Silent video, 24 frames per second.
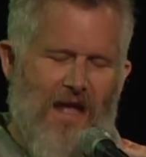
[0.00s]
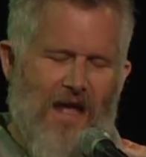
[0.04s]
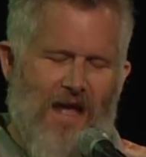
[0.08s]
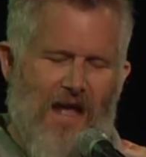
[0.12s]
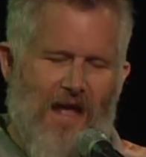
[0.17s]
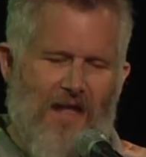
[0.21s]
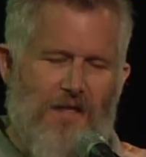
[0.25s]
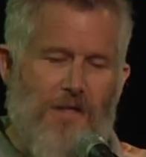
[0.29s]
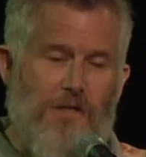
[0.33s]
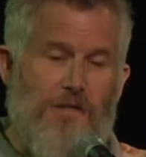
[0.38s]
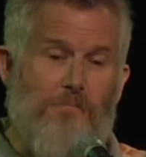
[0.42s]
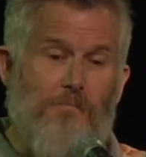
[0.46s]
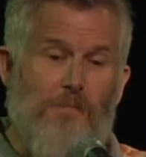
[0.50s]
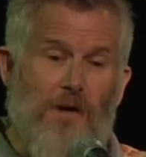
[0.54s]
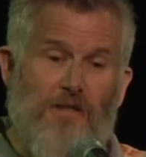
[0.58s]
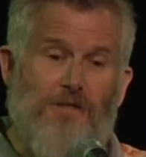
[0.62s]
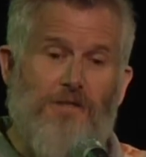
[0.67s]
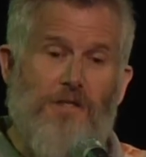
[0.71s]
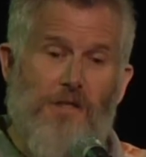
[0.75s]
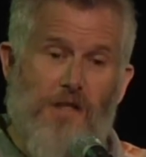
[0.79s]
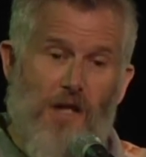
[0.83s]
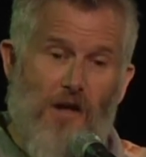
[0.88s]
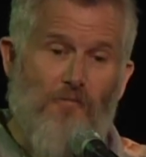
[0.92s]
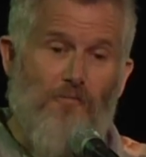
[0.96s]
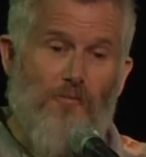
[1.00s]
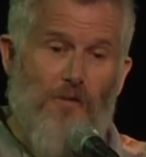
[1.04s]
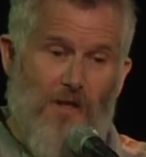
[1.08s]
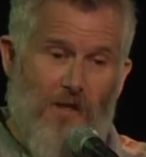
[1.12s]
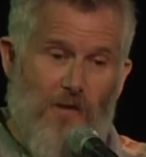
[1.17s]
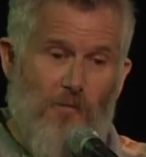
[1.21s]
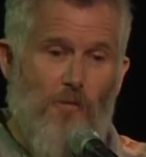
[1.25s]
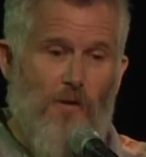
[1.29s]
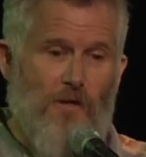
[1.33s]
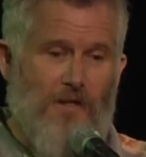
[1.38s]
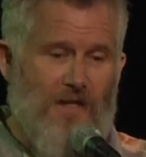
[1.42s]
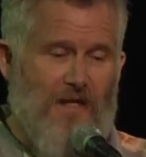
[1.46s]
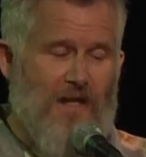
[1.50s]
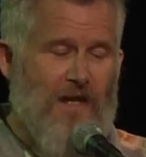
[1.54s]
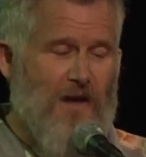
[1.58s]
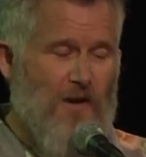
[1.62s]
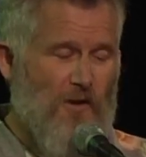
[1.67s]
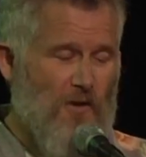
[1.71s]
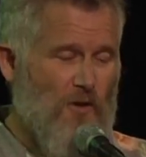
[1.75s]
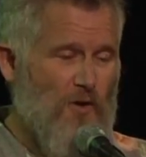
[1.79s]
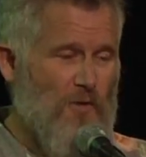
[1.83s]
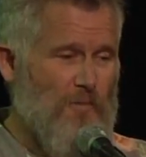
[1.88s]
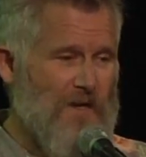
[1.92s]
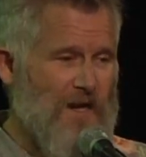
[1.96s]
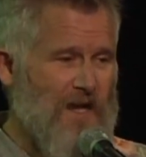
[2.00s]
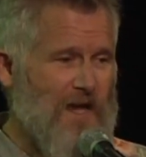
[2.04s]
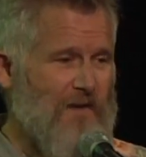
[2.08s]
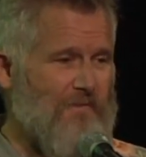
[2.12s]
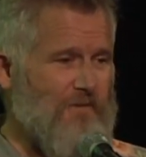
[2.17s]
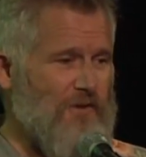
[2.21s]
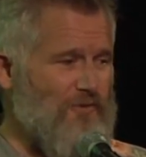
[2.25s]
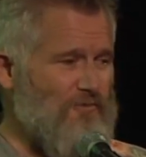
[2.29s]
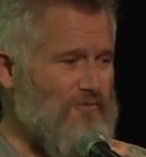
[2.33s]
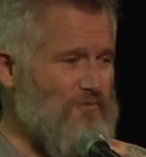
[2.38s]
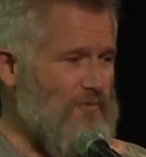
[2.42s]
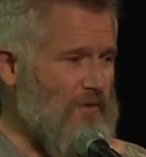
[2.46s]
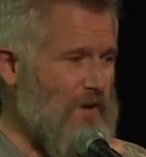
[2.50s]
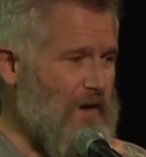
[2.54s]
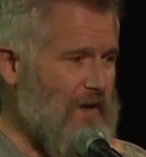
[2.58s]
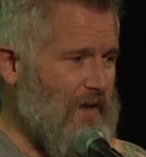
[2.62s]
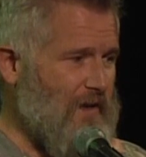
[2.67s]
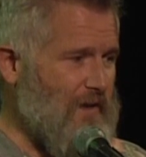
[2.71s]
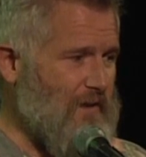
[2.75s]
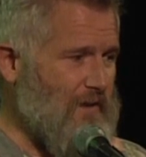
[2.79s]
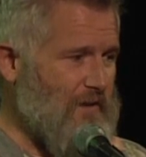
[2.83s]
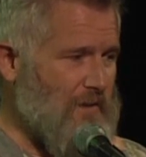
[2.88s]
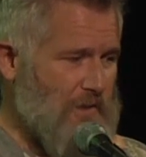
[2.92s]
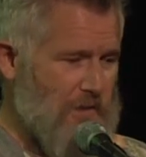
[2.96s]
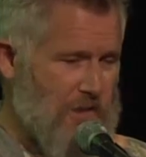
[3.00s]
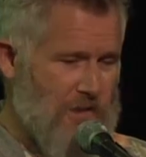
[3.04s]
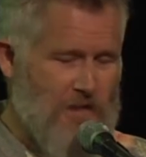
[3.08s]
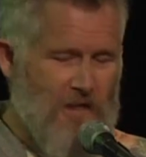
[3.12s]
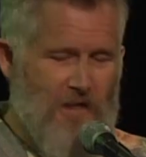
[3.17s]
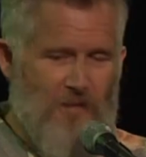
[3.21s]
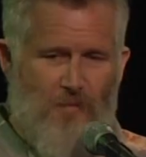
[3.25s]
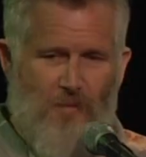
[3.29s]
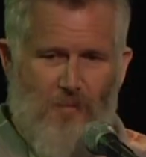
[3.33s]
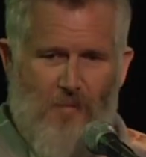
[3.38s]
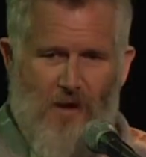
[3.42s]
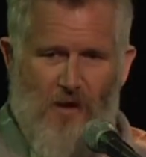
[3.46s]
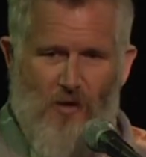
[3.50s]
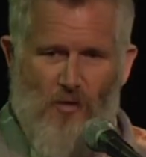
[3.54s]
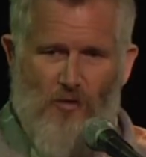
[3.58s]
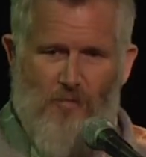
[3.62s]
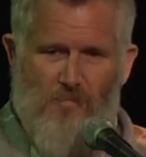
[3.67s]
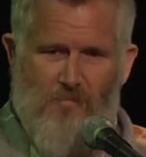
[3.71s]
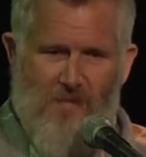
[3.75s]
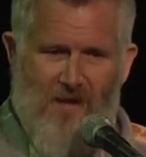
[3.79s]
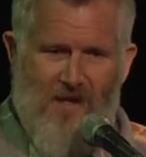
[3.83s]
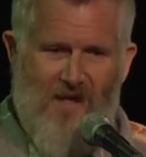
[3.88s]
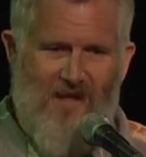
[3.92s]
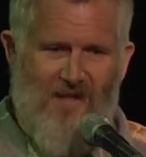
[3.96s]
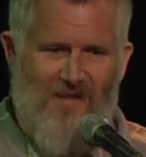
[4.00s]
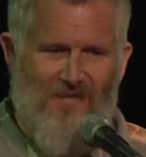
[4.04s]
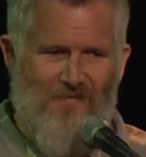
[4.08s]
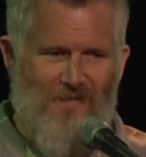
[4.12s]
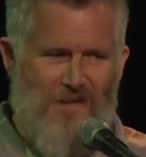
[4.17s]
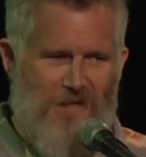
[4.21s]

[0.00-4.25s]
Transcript: and as much as I really want to get home and have a drink and sleep in my own bed,